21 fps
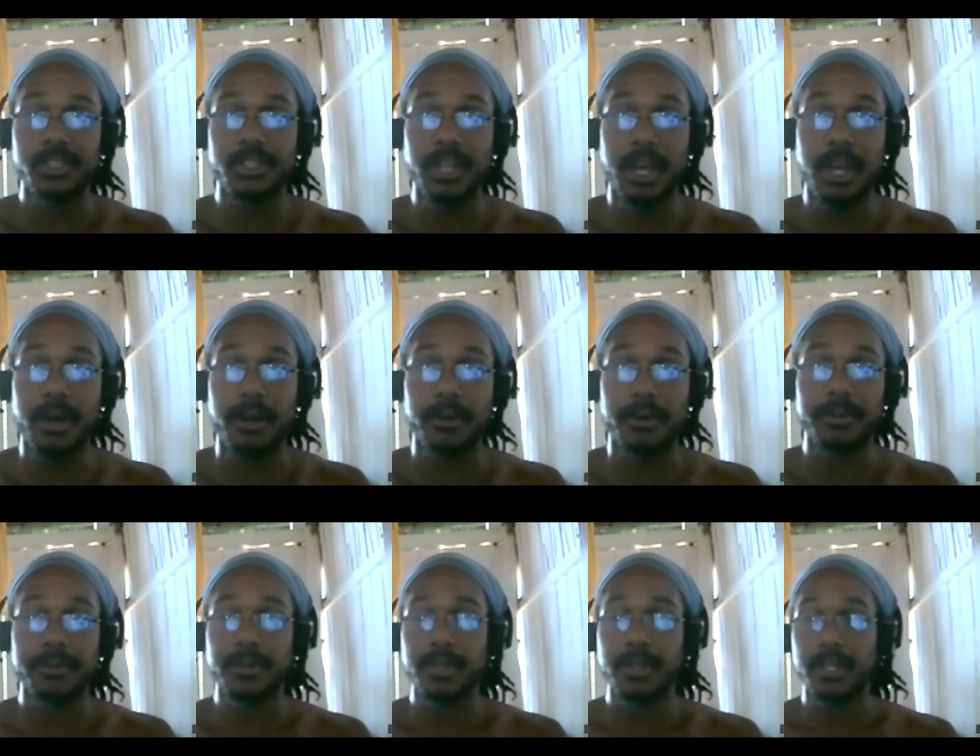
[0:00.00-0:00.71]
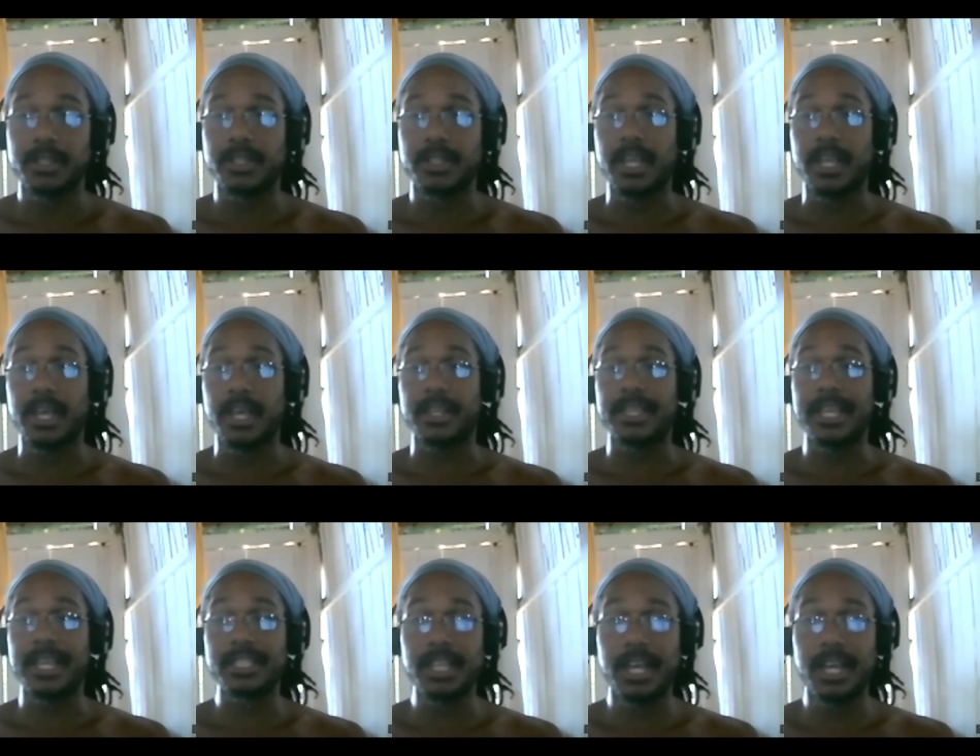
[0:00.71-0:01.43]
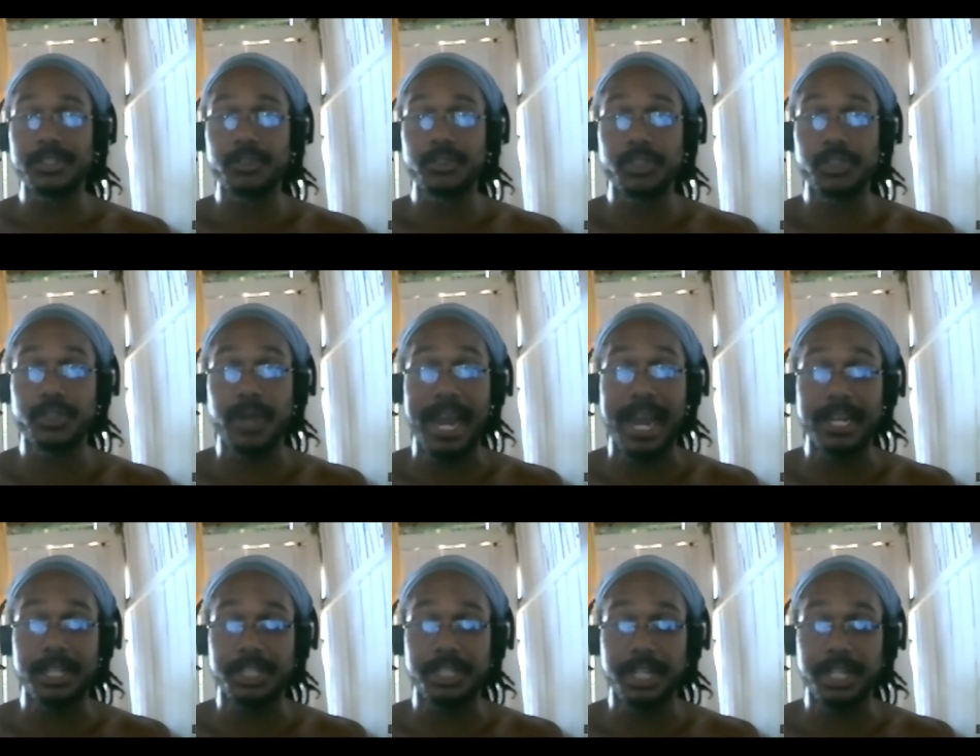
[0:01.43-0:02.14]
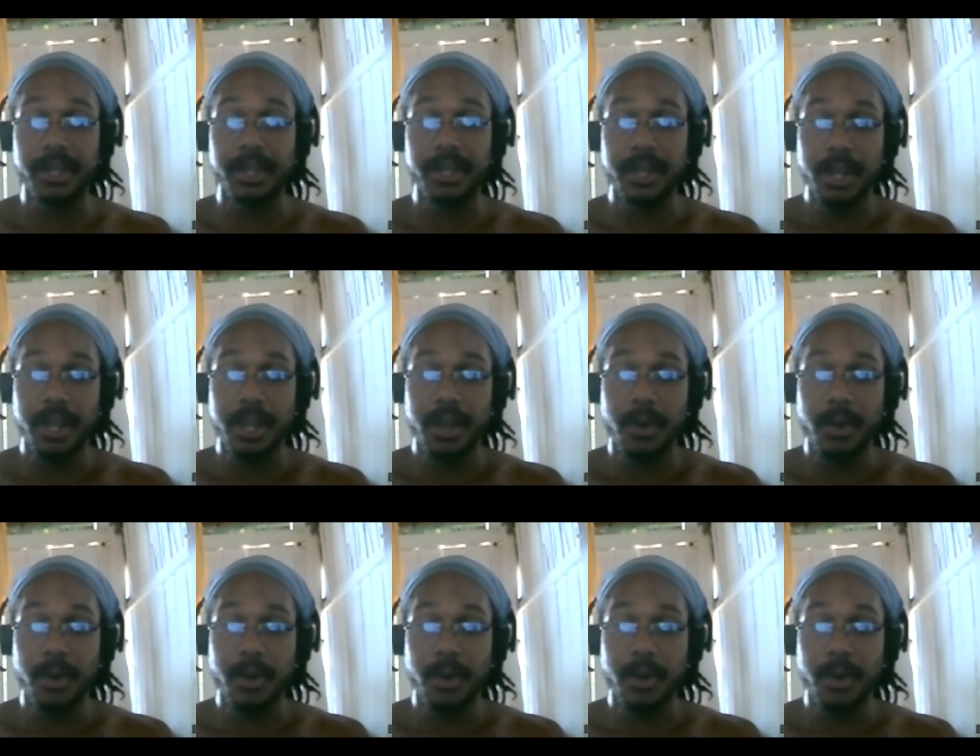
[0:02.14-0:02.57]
So the, this hustle strategy,